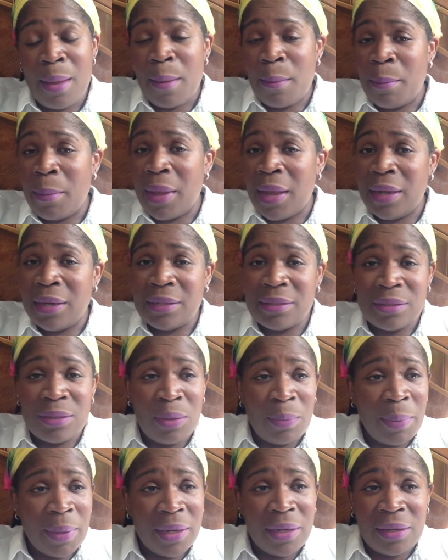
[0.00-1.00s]
Mine is no
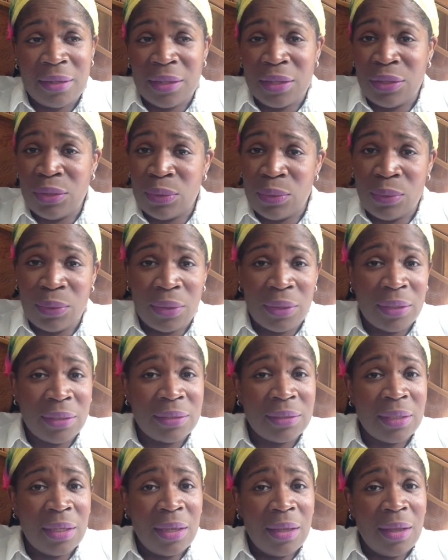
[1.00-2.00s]
better than
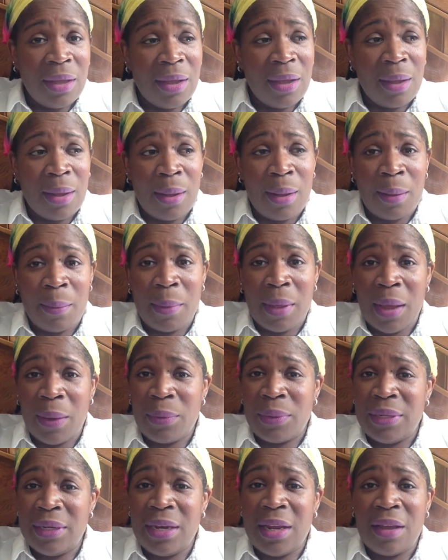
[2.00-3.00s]
yours. I
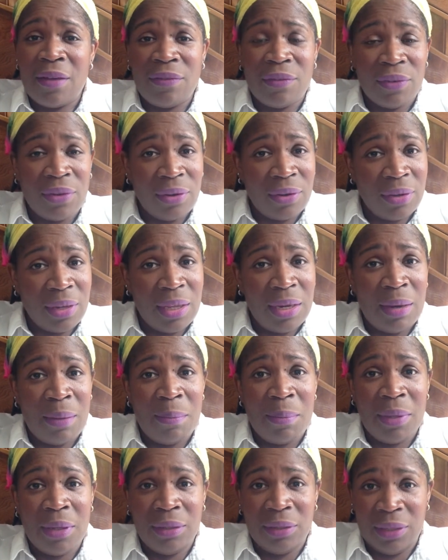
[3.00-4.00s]
would never in a
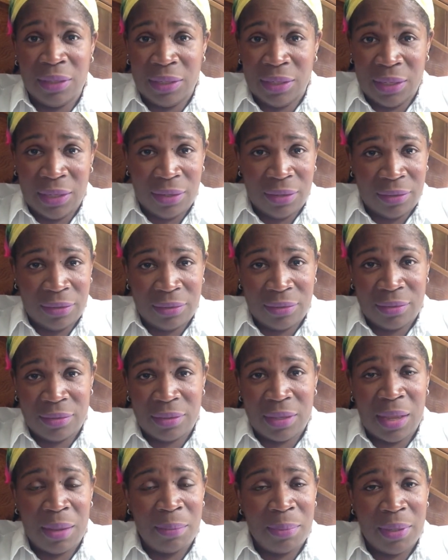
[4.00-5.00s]
million years
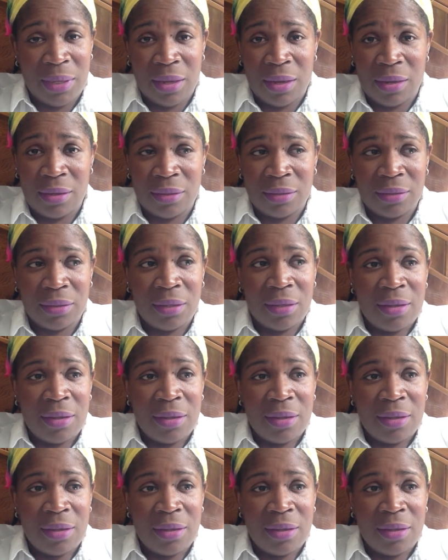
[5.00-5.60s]
and beyond